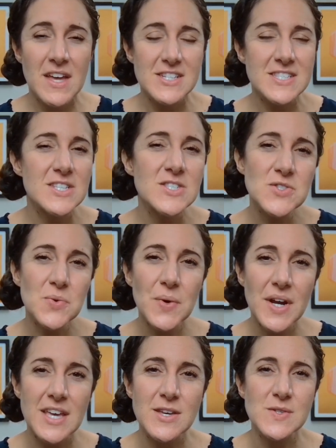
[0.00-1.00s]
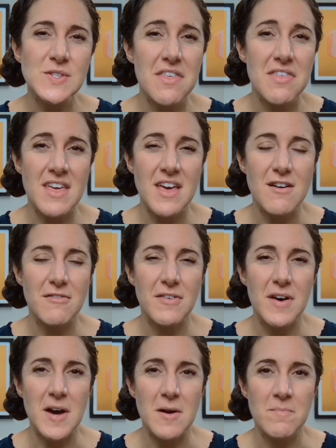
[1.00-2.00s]
just a story I usually think of
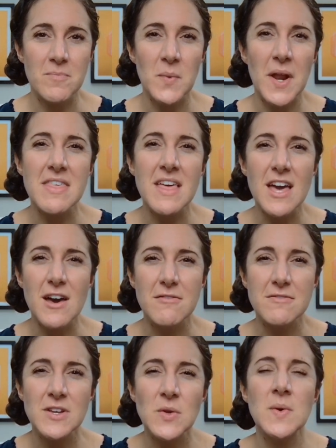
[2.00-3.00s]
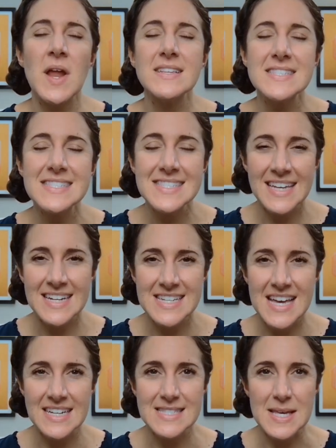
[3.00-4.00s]
um, when I think of, you know, not
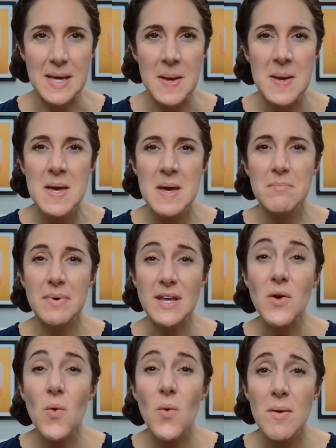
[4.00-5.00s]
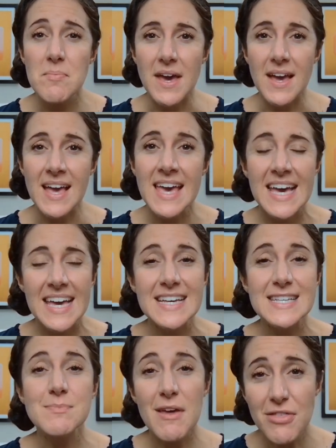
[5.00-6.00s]
sanitizing, but equipping,
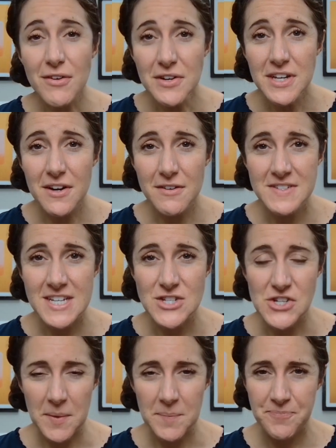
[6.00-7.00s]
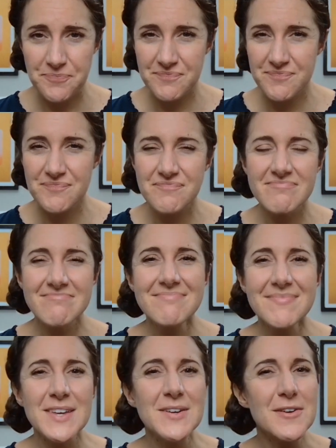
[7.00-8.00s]
is my third year of teaching.
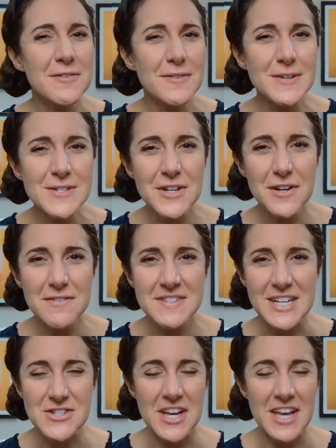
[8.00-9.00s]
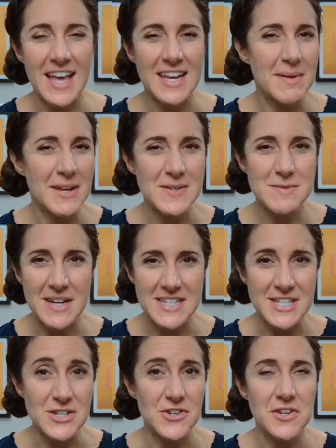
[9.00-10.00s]
You know, your first year of teaching, anybody who's been a
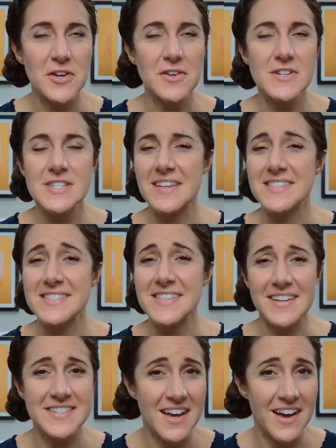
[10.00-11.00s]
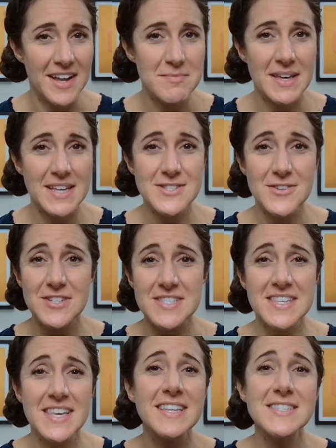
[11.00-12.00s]
teacher, you know, you just get sick a ton because you're
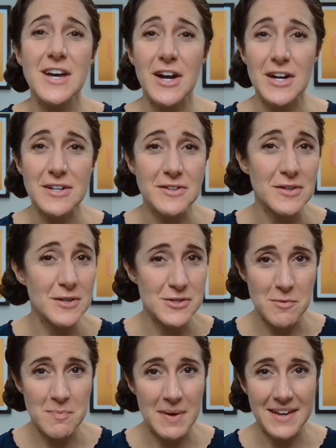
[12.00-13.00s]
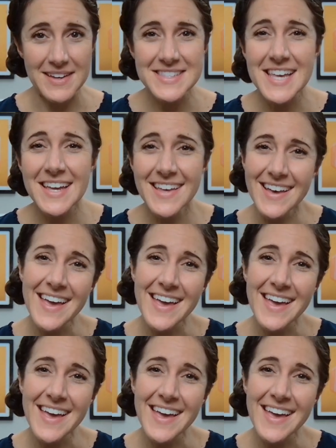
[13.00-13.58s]
just, kids are little germ buckets.